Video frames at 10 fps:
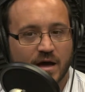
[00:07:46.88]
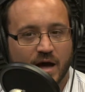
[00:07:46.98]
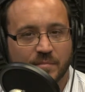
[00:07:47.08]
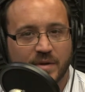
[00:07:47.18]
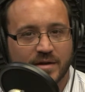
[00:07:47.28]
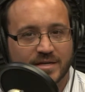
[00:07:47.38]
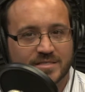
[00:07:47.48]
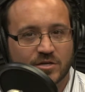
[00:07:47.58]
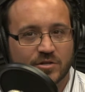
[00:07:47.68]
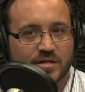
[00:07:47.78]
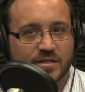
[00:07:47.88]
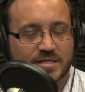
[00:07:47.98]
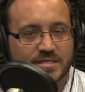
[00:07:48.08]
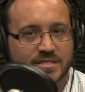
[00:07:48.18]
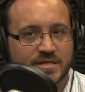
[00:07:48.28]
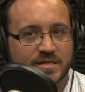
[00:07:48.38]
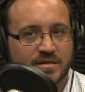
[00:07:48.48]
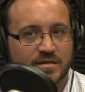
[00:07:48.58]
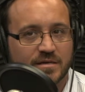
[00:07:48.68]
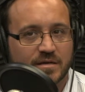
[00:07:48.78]
I'm not necessarily
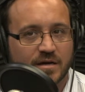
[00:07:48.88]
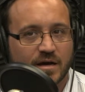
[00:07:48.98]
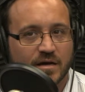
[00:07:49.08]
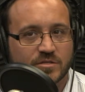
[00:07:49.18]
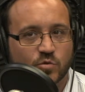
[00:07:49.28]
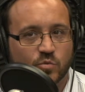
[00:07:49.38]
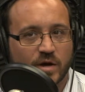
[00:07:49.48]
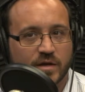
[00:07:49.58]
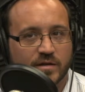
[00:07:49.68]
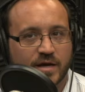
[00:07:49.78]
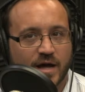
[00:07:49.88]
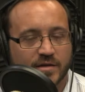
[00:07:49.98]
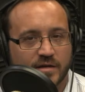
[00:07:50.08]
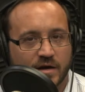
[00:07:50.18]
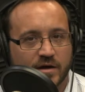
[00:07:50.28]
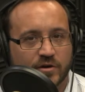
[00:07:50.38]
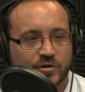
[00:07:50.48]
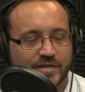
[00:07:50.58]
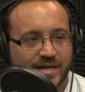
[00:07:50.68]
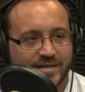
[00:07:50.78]
listening uh, to what got done
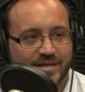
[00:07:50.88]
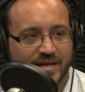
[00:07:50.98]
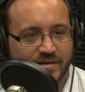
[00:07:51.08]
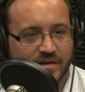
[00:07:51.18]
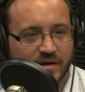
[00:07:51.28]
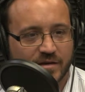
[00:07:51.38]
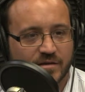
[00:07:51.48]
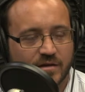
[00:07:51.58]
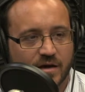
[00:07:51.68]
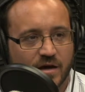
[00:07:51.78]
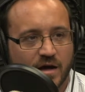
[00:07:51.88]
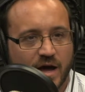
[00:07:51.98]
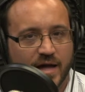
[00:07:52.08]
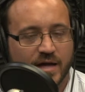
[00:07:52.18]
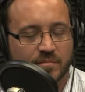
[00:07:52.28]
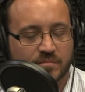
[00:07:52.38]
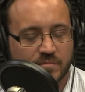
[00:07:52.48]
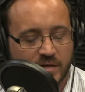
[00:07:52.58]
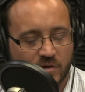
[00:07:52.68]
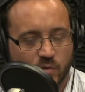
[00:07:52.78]
or didn't get done. Uh, I
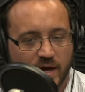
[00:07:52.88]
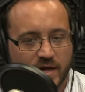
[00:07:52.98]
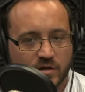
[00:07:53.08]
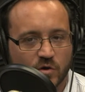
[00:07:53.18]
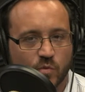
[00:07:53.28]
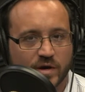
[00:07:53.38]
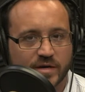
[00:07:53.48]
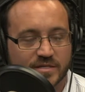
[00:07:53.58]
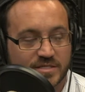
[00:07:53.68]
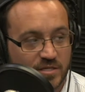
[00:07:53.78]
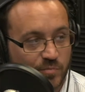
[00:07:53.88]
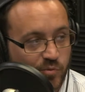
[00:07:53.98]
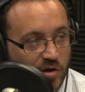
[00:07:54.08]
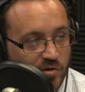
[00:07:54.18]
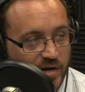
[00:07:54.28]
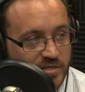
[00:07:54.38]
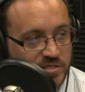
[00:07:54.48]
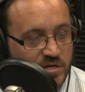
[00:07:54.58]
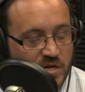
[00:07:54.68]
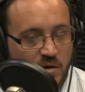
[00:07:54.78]
am, in a way, you know, wanting to see the
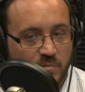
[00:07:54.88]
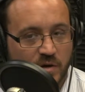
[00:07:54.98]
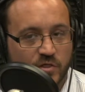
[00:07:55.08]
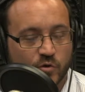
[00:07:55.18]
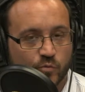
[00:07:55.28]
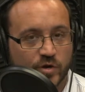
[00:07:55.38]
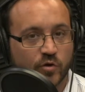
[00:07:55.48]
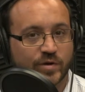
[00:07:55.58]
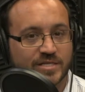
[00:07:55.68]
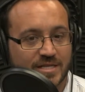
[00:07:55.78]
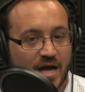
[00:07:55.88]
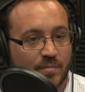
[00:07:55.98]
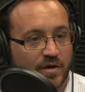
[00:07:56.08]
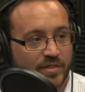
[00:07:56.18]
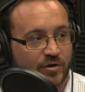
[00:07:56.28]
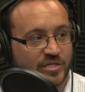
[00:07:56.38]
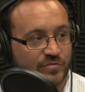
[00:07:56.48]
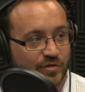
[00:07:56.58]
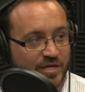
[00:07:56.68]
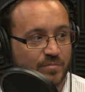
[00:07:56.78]
progress, but the real reason I'm on there is
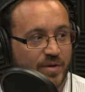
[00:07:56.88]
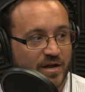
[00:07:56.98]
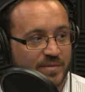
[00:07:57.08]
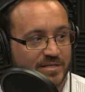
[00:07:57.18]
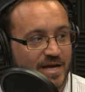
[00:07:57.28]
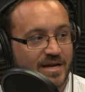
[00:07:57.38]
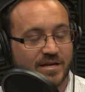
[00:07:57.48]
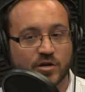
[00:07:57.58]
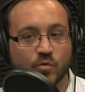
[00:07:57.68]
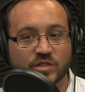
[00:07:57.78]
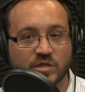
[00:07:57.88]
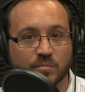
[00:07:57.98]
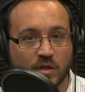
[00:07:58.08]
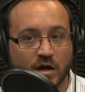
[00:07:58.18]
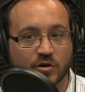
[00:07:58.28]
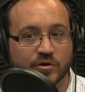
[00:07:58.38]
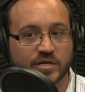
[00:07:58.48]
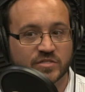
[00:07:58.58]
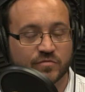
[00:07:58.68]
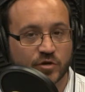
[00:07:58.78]
for the impediments. I need to know what the blocker
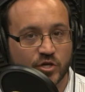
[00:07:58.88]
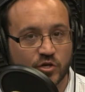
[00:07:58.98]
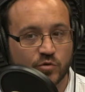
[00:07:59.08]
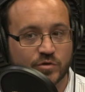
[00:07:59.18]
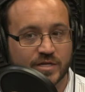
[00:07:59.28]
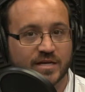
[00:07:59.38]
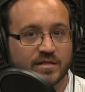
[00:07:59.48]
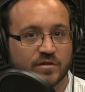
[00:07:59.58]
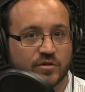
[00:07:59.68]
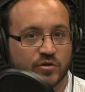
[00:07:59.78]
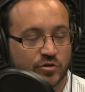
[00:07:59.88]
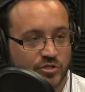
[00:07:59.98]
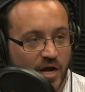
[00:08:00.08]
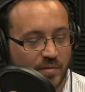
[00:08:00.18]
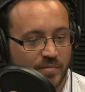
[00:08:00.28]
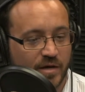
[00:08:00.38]
is for you to get your job